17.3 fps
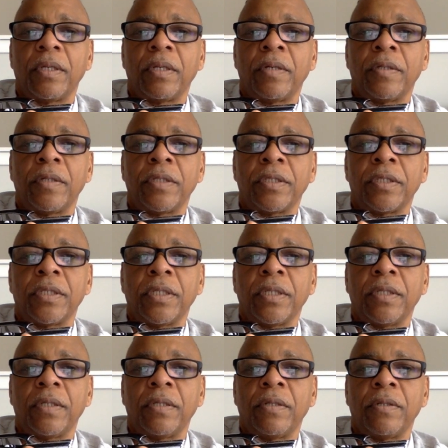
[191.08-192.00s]
on the
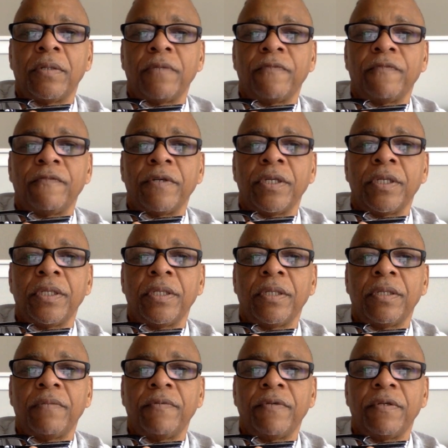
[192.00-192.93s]
tail, on the fend
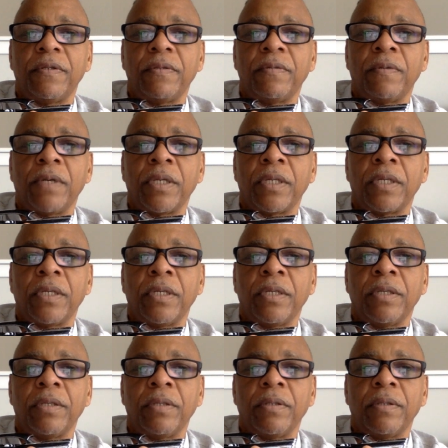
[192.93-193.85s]
of it right
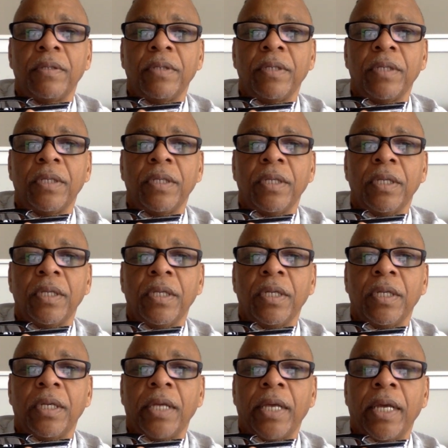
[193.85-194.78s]
here.
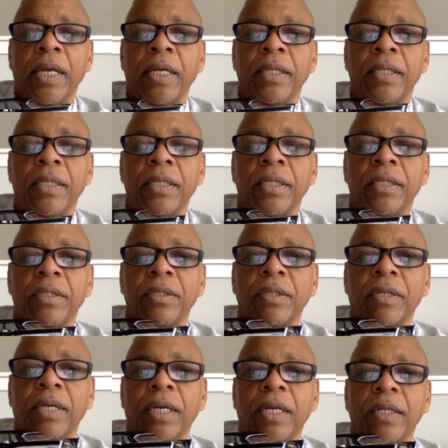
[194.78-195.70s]
And then you
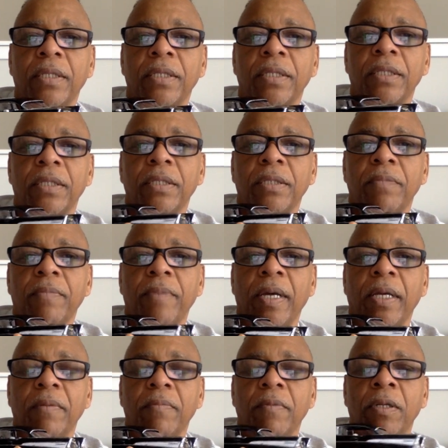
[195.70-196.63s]
got the
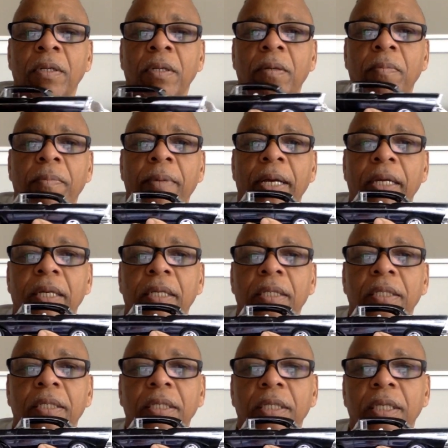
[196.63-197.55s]
back
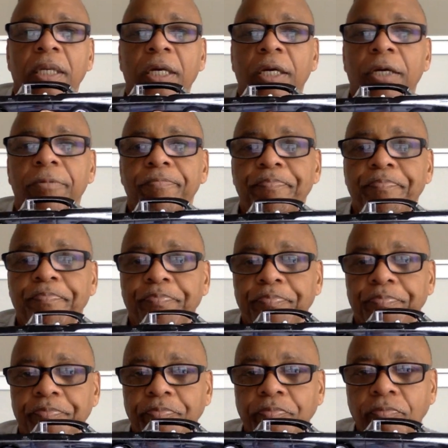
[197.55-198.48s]
in the
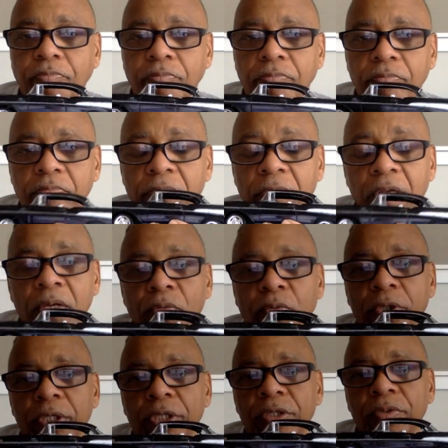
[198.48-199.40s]

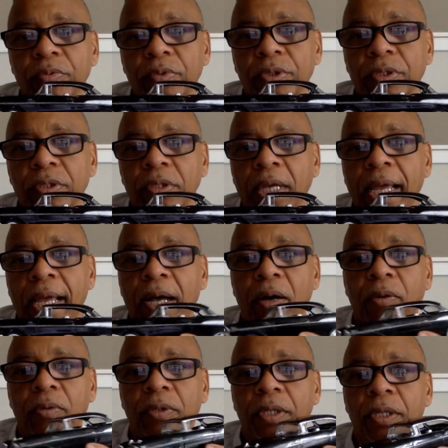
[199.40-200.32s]
when this was
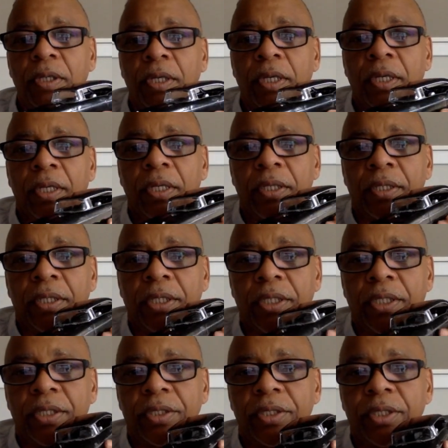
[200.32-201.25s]
out,
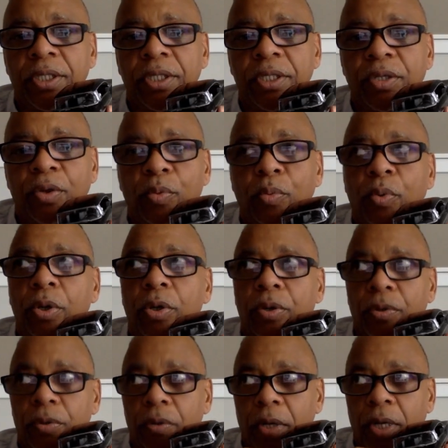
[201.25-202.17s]
these here
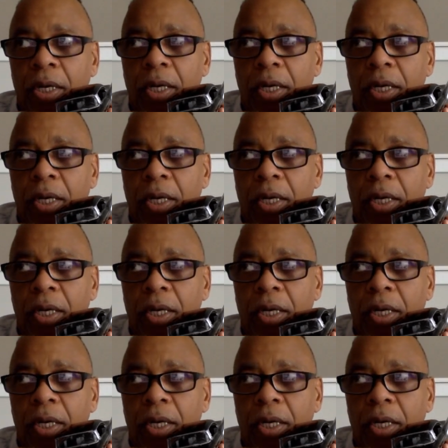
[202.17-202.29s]
were